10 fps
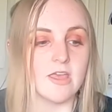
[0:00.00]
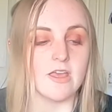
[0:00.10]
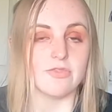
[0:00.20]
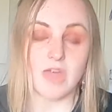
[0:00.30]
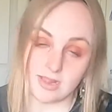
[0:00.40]

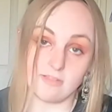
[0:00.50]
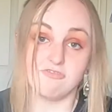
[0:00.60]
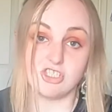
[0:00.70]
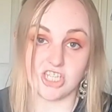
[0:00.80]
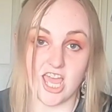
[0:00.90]
that'll
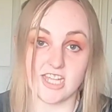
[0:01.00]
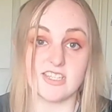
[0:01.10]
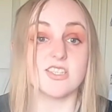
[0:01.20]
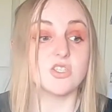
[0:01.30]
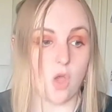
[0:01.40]

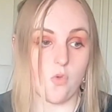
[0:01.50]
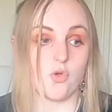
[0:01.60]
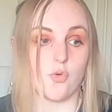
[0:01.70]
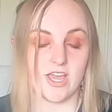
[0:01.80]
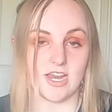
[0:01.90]
reject so
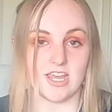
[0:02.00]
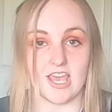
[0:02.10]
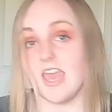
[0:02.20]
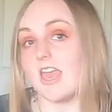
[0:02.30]
quickly.